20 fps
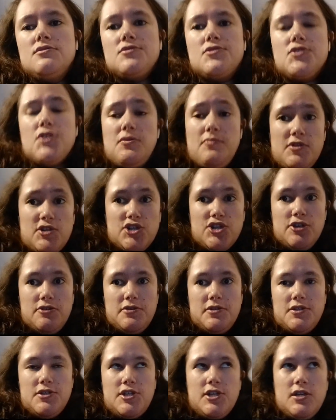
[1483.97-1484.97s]
So much so
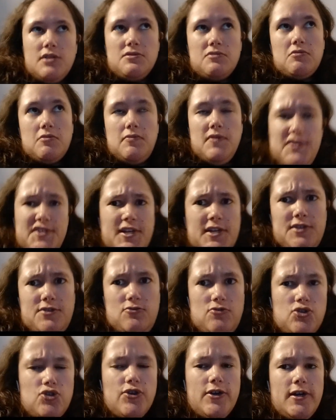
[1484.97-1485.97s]
that she lives with her dad in
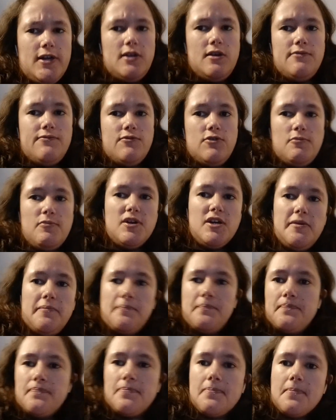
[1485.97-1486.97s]
Australia for a bit.
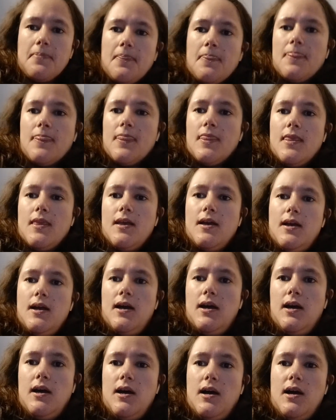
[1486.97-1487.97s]

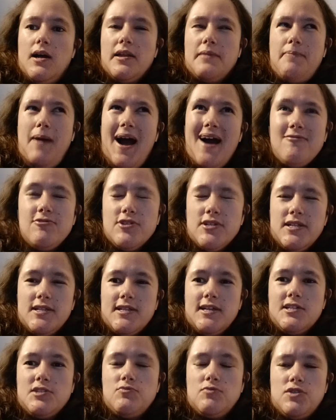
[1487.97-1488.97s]
And apparently
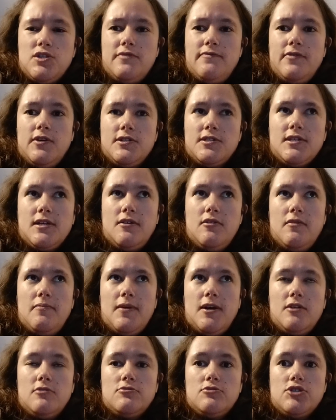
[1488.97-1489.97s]
that's when she finds out
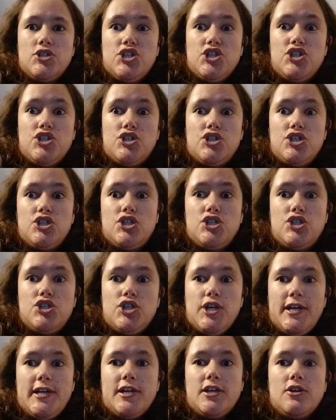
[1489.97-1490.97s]
about
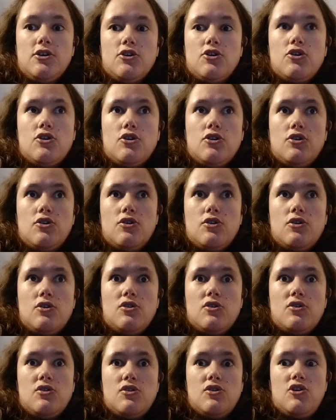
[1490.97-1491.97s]
Jake
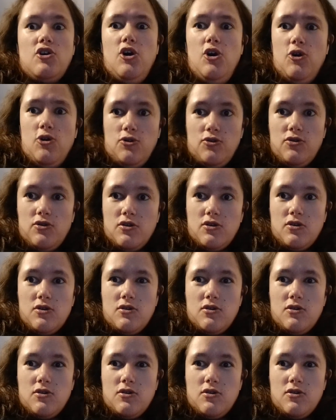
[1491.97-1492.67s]
Cook,